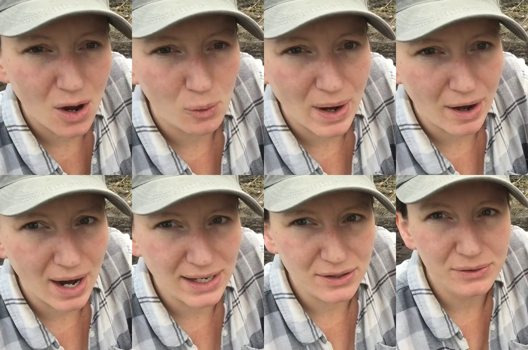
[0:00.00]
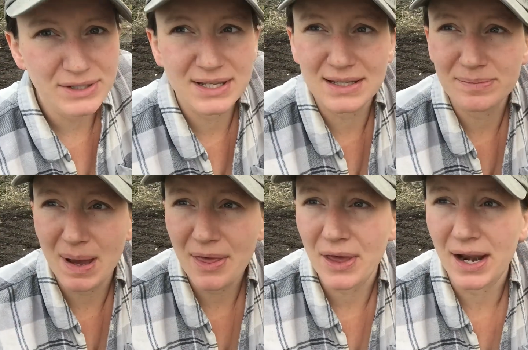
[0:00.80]
where I used this
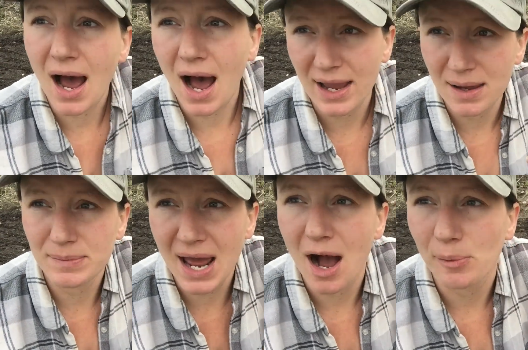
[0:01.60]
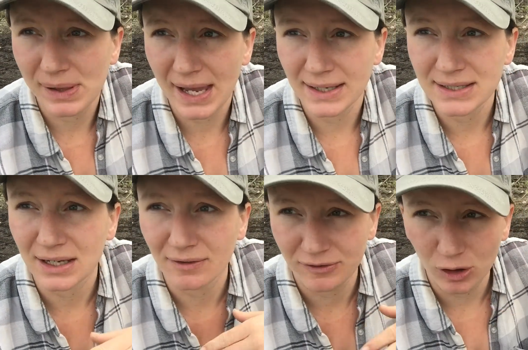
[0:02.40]
method, I am now
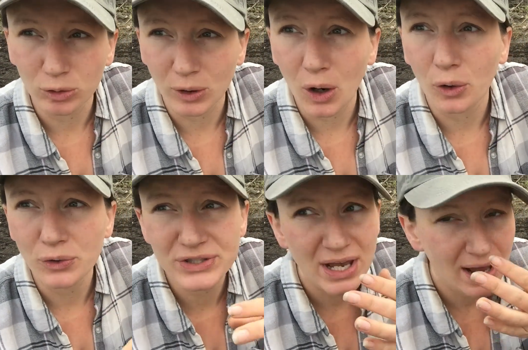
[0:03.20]
planting full rows